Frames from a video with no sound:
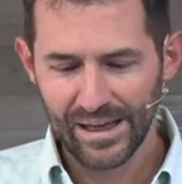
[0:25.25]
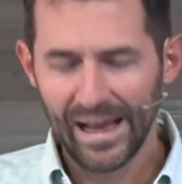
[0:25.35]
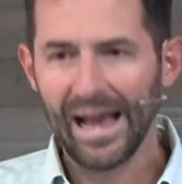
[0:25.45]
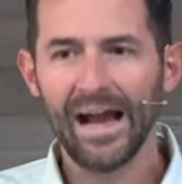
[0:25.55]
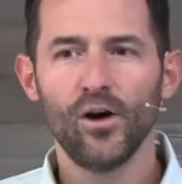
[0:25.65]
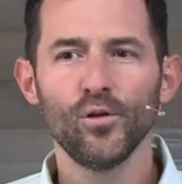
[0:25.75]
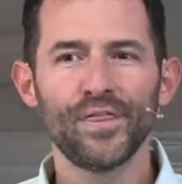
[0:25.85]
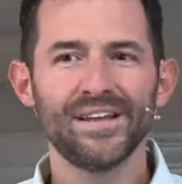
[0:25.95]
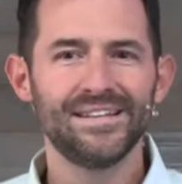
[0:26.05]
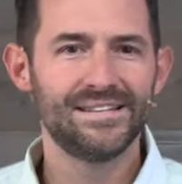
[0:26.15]
how
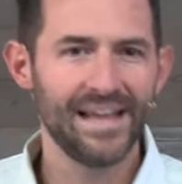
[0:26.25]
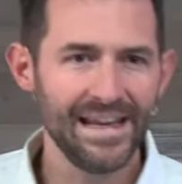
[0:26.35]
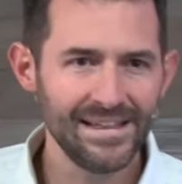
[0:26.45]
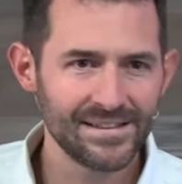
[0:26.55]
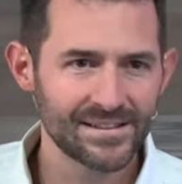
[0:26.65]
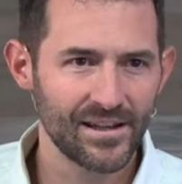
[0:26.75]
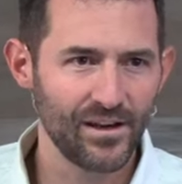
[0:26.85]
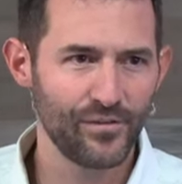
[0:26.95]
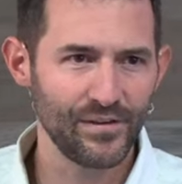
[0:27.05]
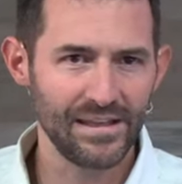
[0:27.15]
the date
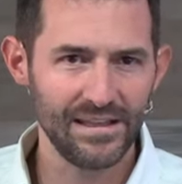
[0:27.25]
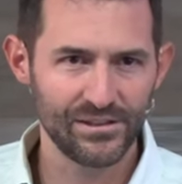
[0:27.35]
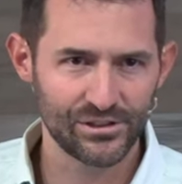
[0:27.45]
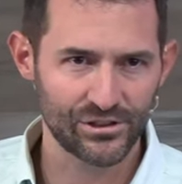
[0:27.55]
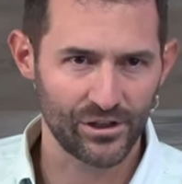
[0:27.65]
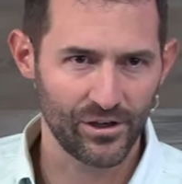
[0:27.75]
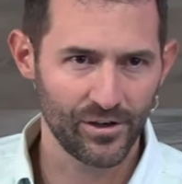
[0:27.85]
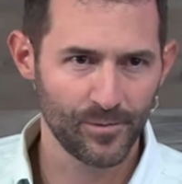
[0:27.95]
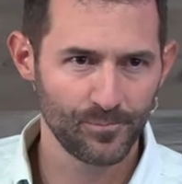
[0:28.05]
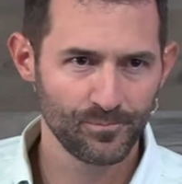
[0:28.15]
of Easter